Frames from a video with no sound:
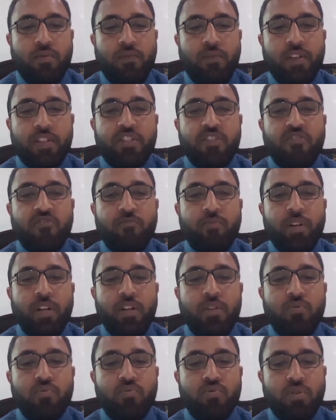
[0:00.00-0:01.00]
1st of
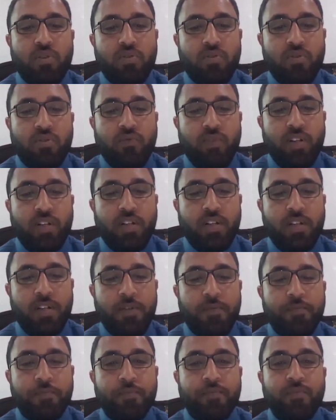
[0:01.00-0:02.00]
May
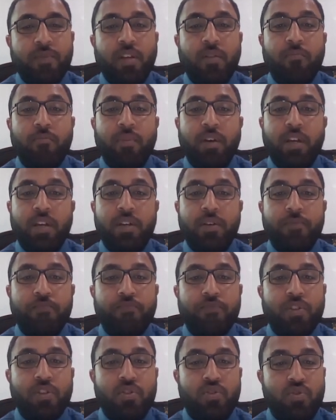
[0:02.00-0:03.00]
2020. Then
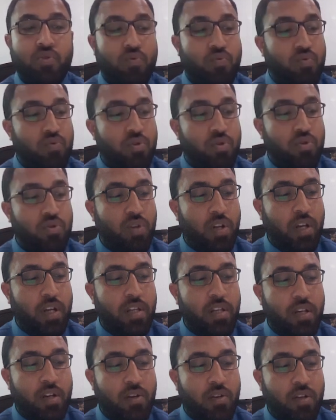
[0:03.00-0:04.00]
May, June,
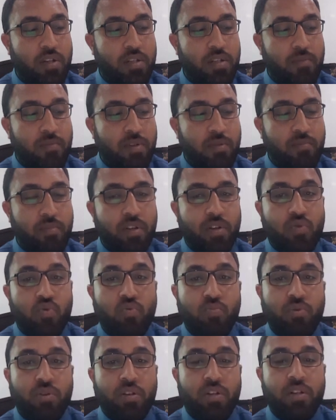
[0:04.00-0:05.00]
July, August, September,
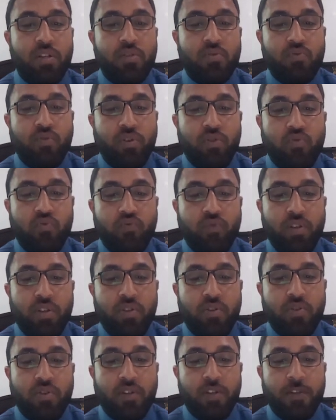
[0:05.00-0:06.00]
October. It is going to
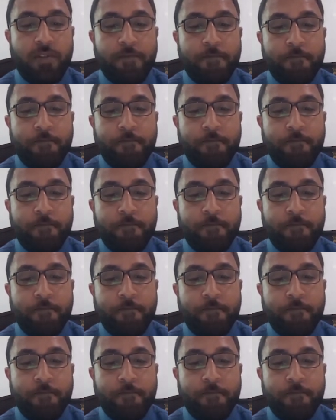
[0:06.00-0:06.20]
finish on